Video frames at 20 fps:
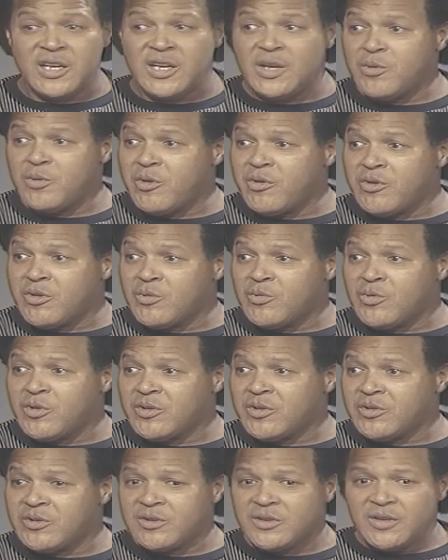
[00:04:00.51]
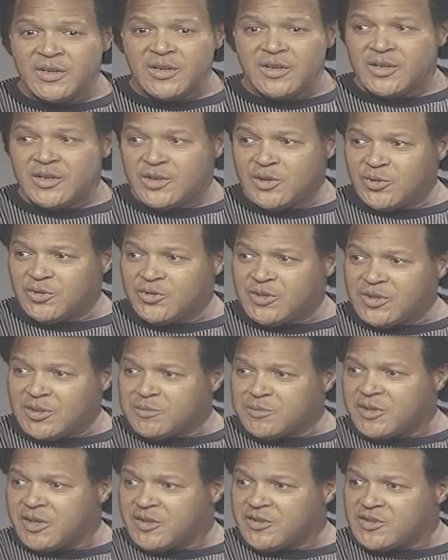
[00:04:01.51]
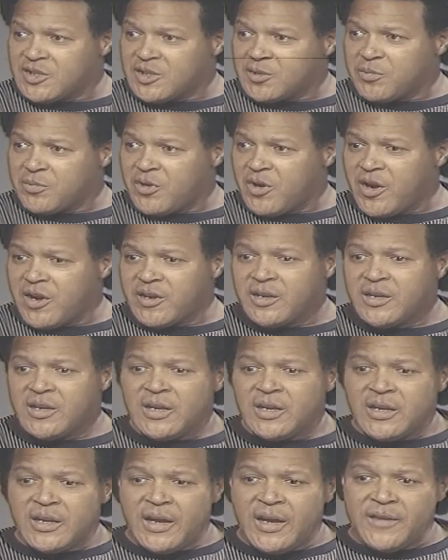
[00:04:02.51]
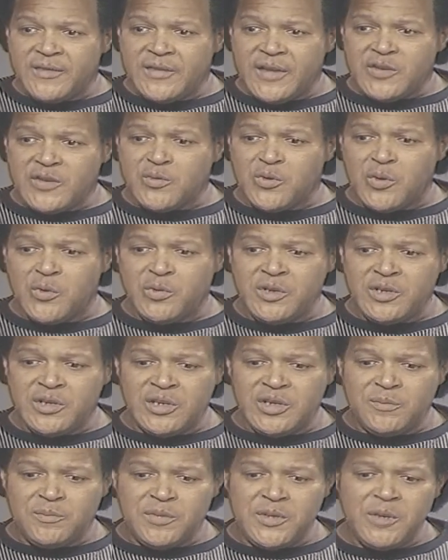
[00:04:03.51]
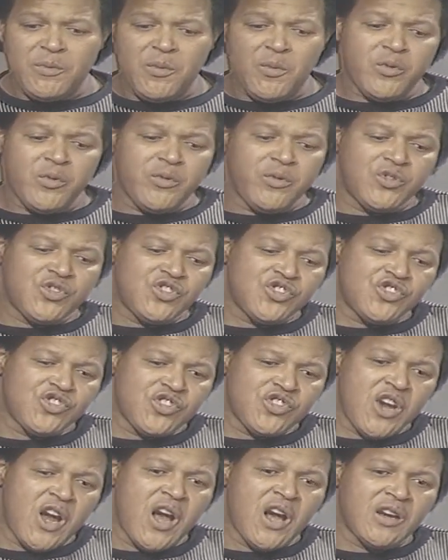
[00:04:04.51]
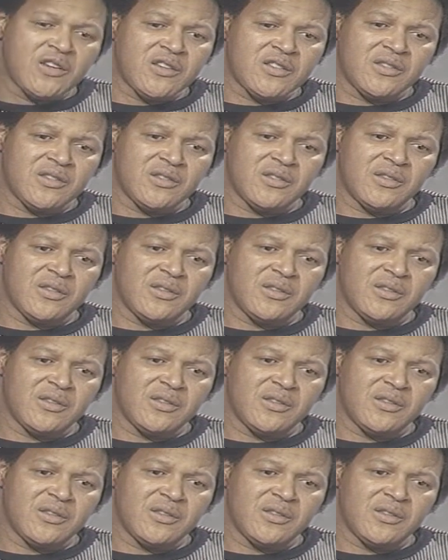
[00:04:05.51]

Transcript: anywhere in the world, you'll see them dancing apart, and that's what we did. People were shocked